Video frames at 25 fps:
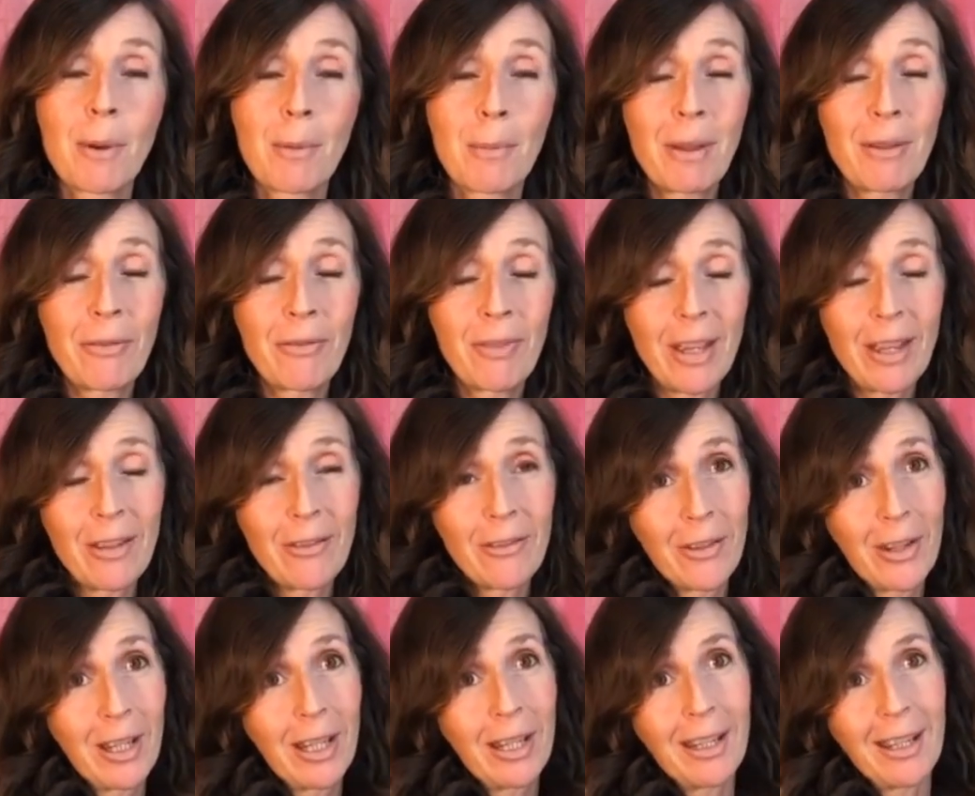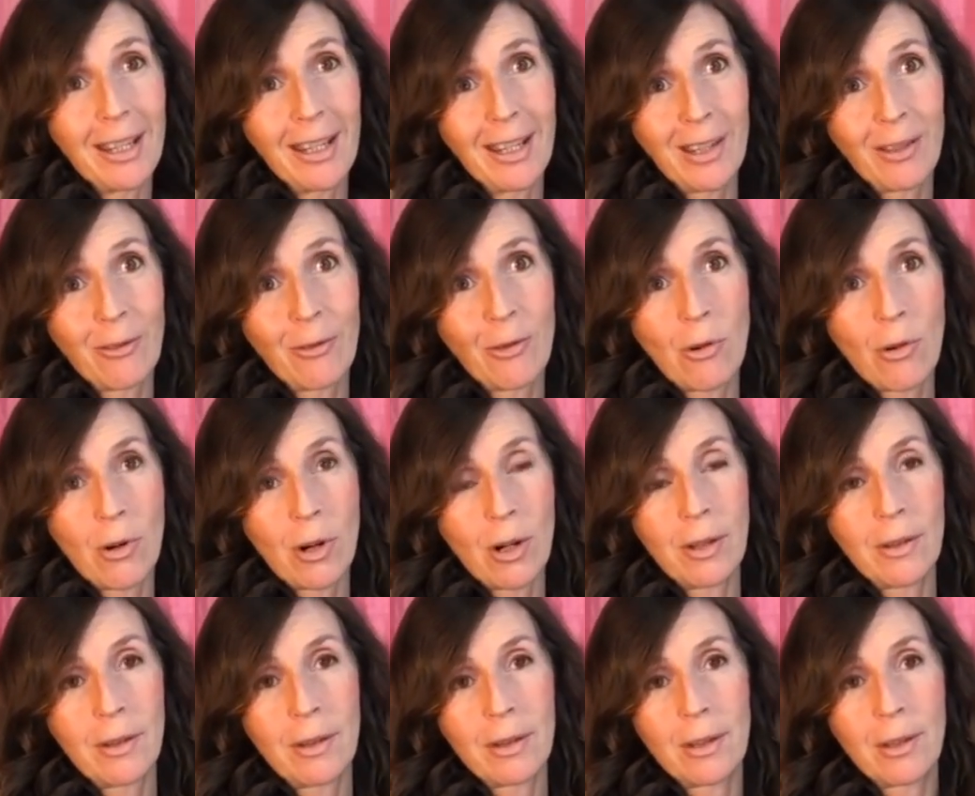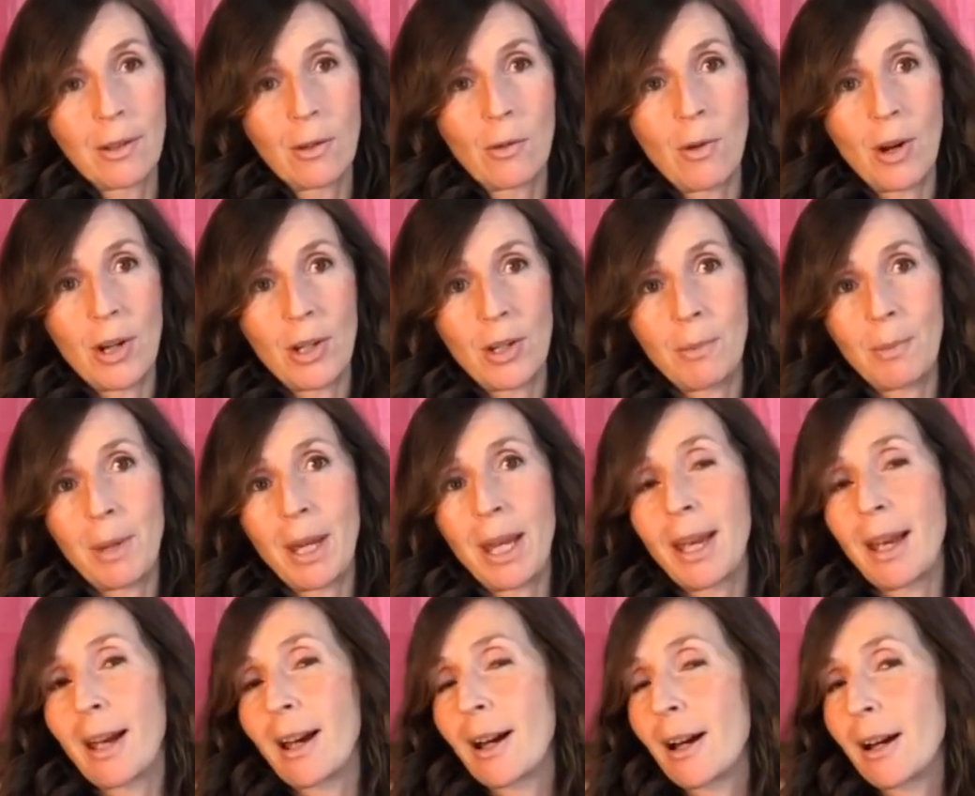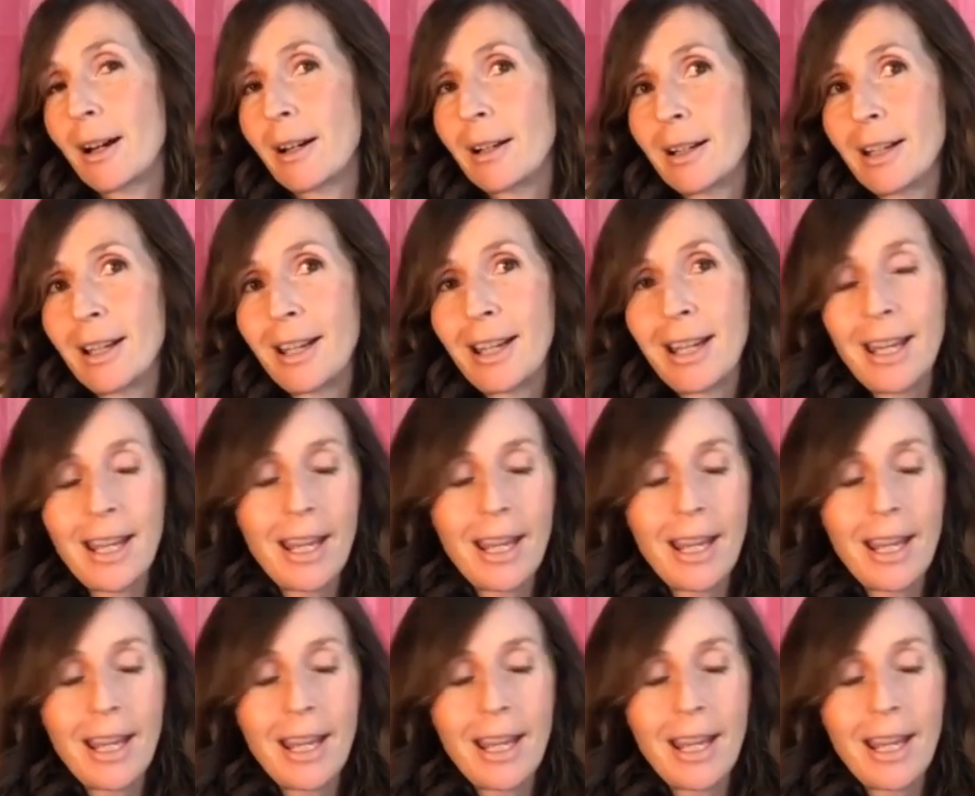But my favorite is, of course, to wash my hair